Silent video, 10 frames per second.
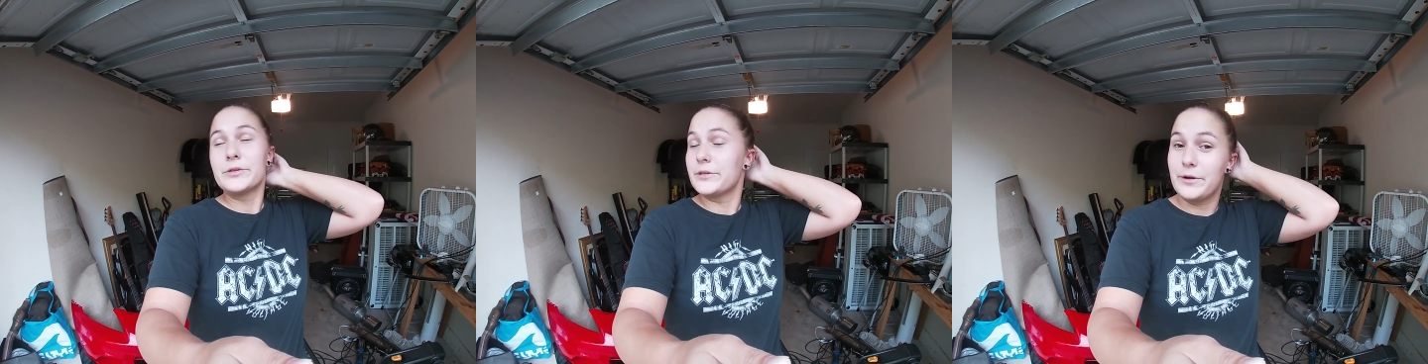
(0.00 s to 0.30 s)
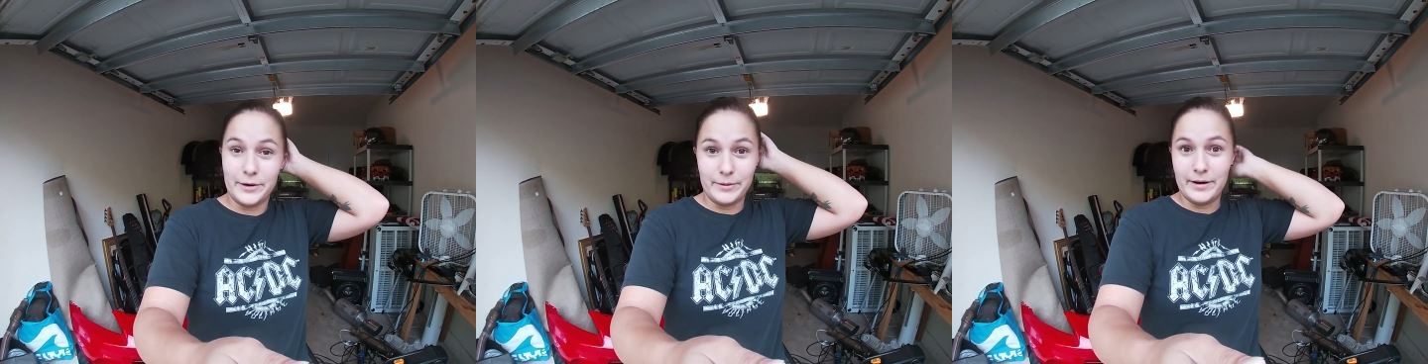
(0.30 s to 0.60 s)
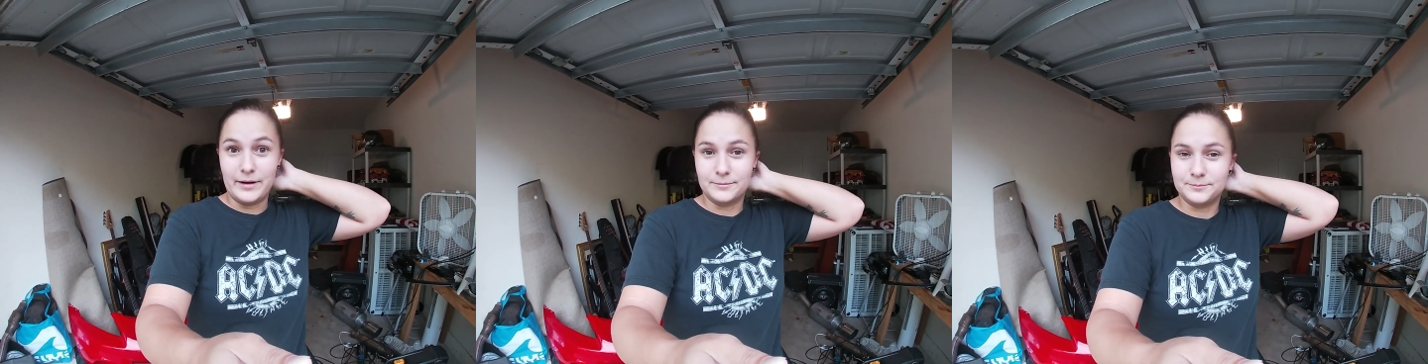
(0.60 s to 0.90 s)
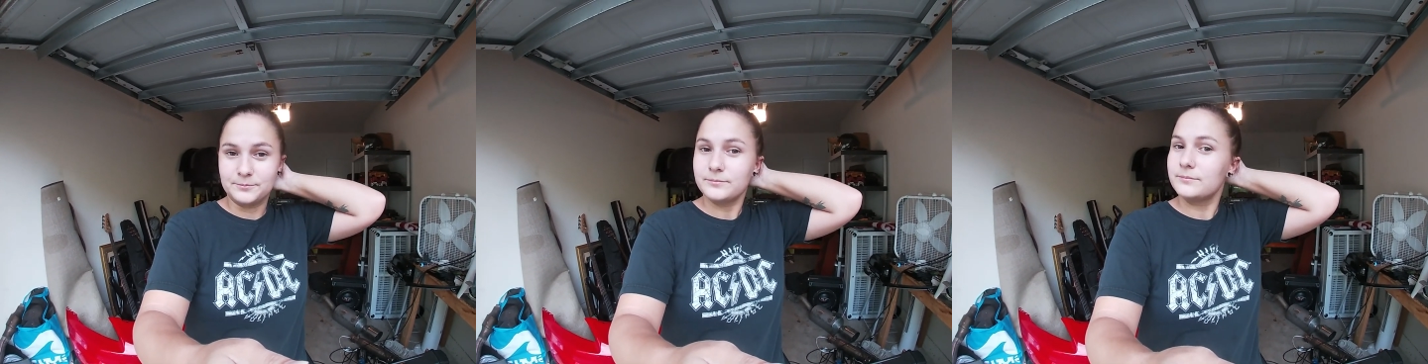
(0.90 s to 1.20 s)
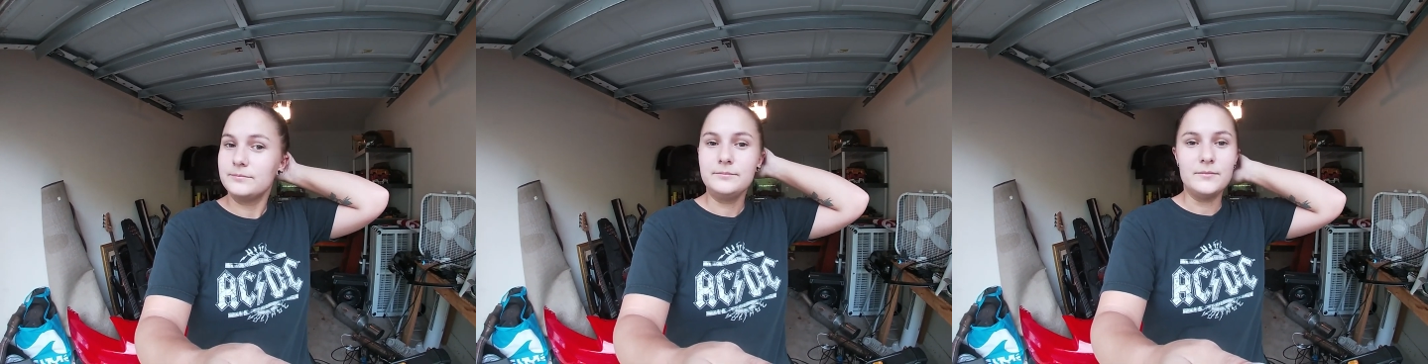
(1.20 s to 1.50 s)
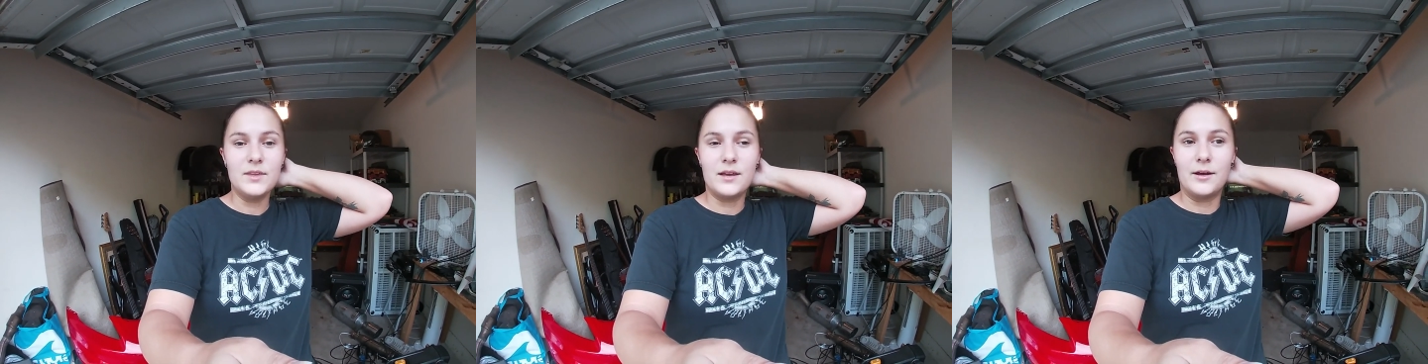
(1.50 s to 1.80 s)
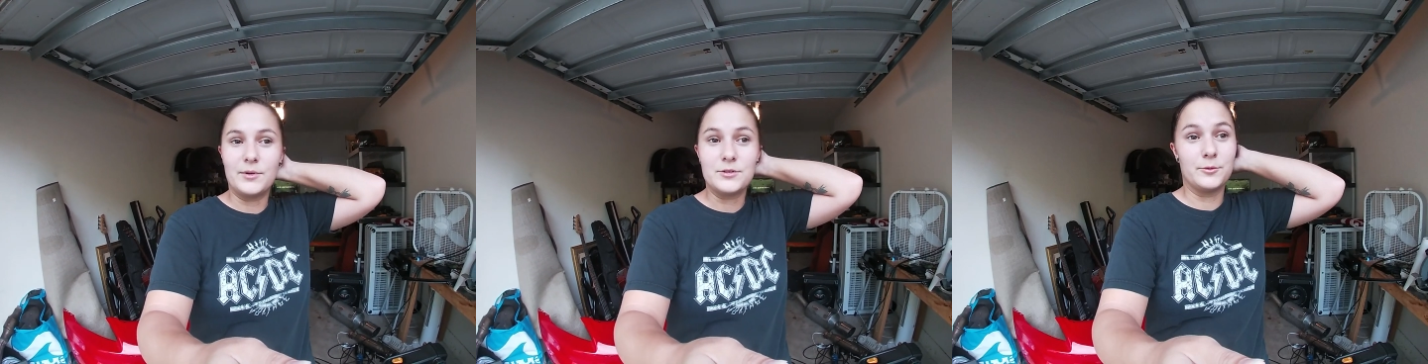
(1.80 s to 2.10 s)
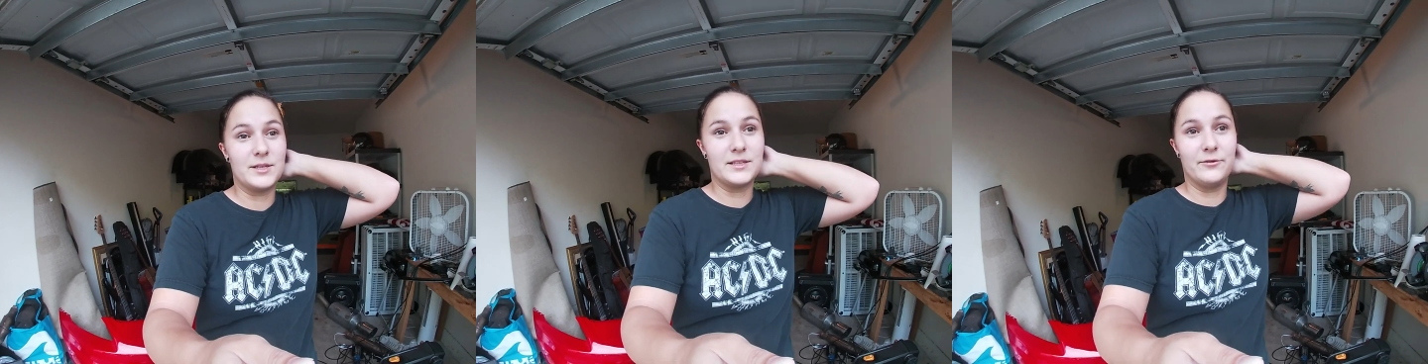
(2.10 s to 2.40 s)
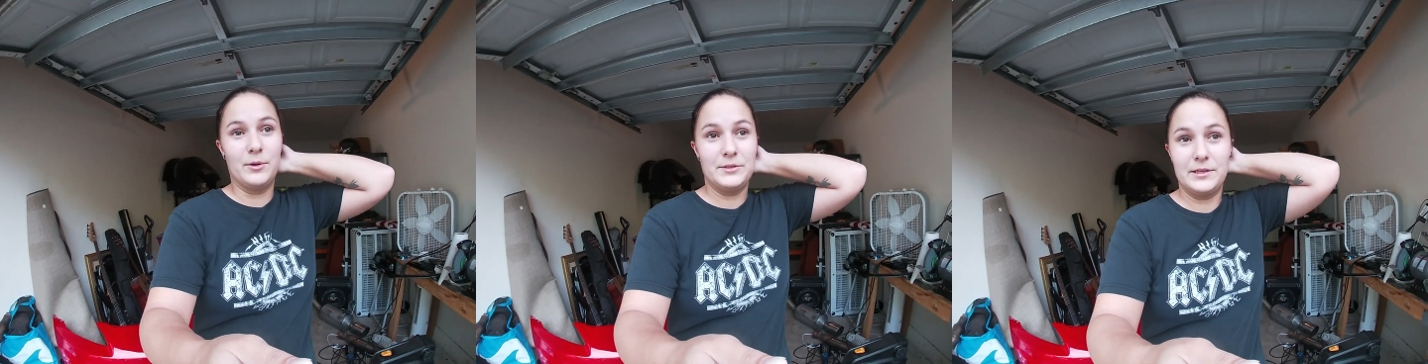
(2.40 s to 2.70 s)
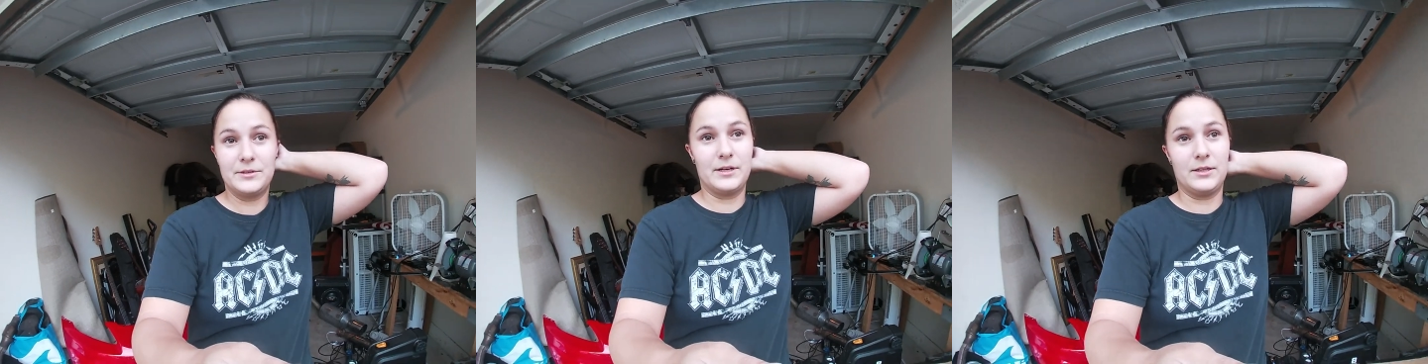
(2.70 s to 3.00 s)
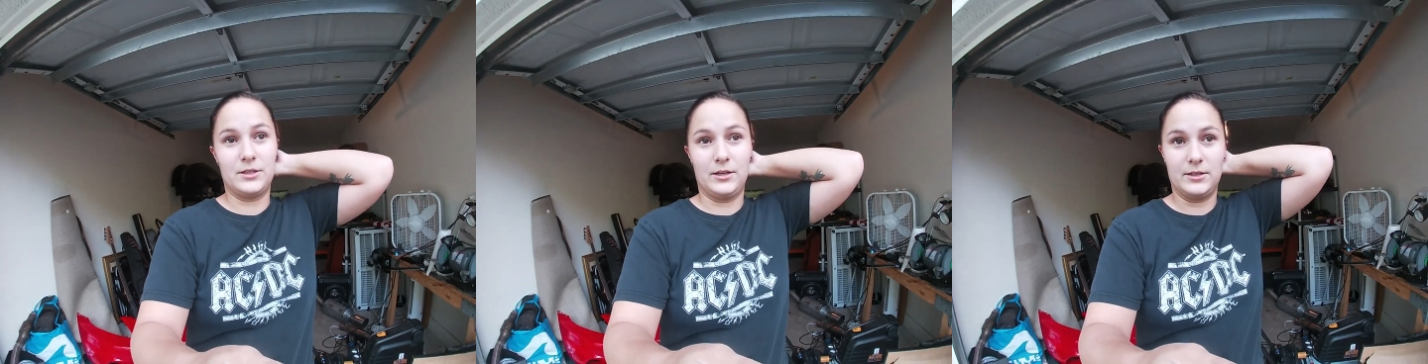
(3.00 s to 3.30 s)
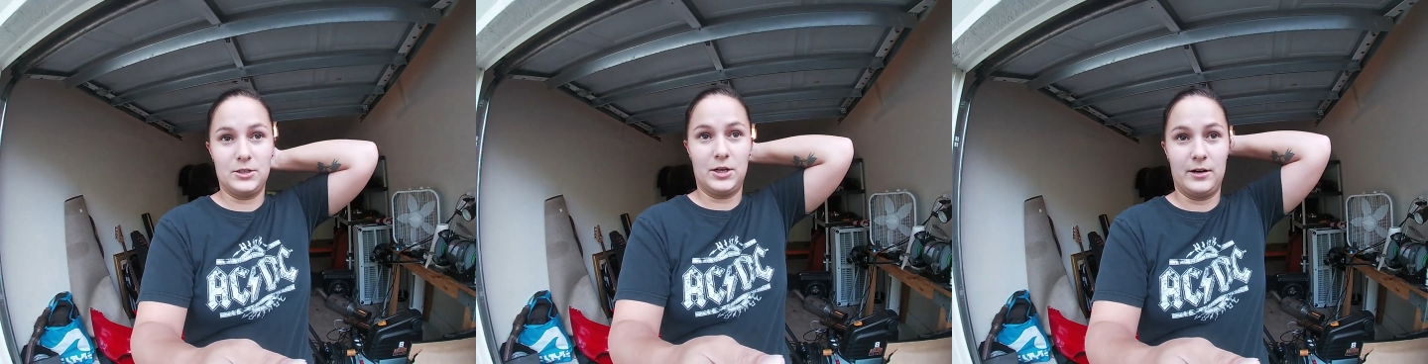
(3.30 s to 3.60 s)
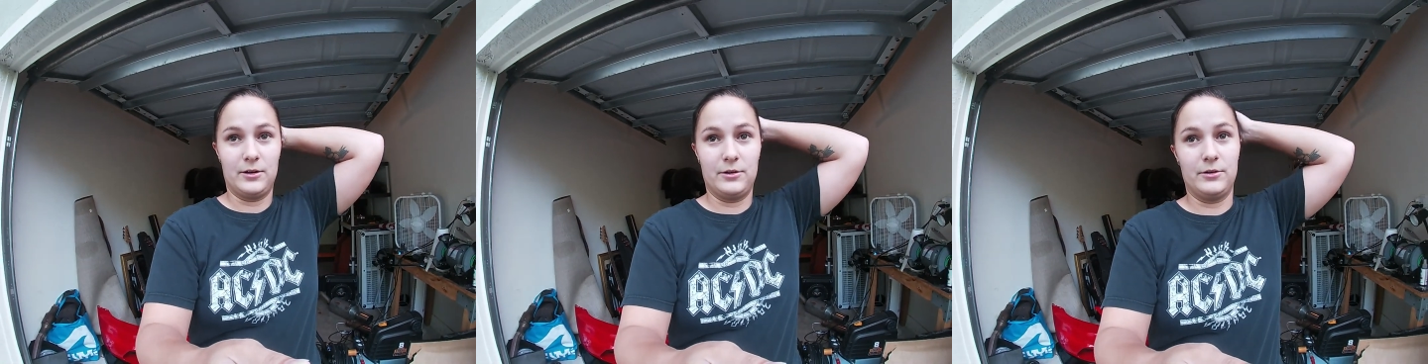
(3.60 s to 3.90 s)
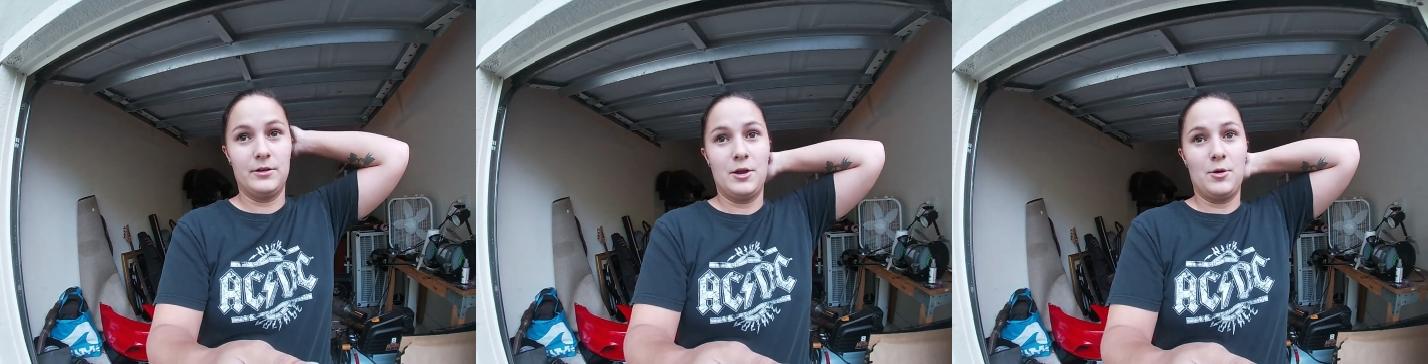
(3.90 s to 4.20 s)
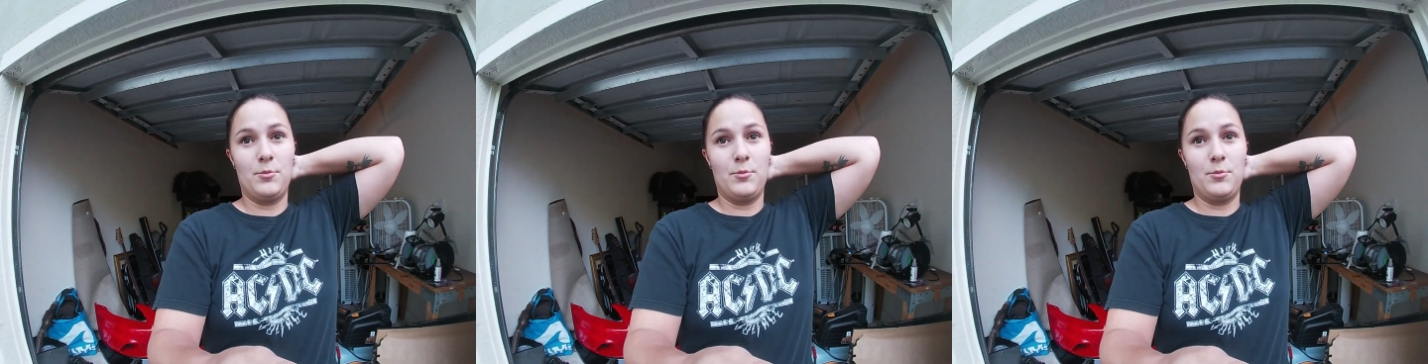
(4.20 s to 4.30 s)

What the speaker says: So here we are. I told myself mostly I was going to start this channel